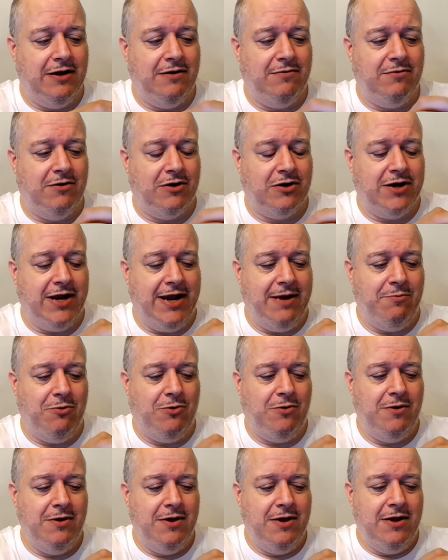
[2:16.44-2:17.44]

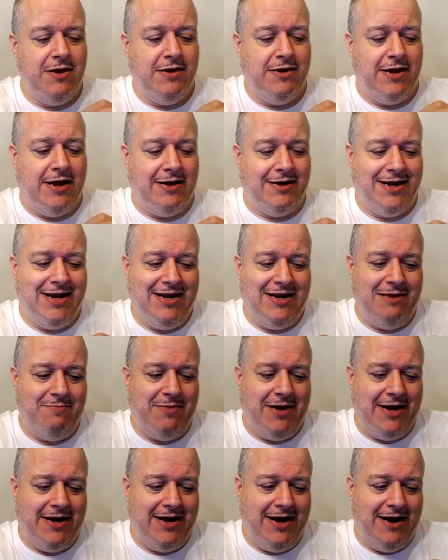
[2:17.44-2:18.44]
cable. Now getting it
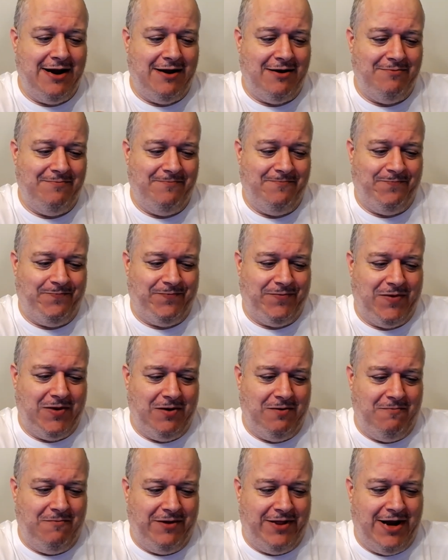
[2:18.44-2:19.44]
back out
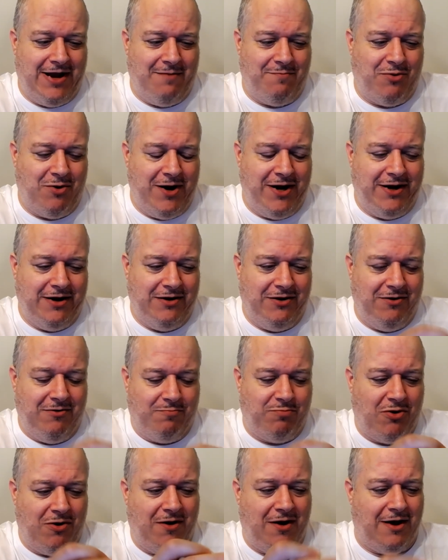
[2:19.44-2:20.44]
without breaking your
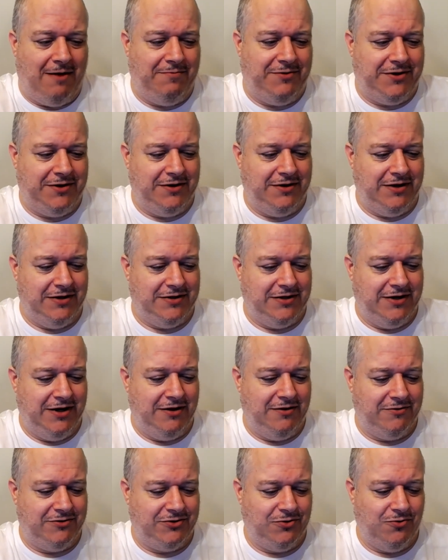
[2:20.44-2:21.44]
props is
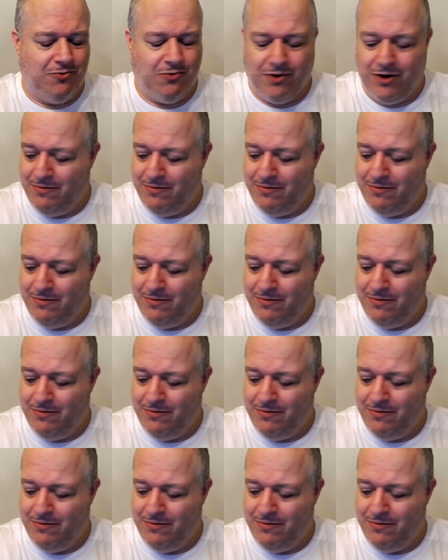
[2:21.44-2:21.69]
another story.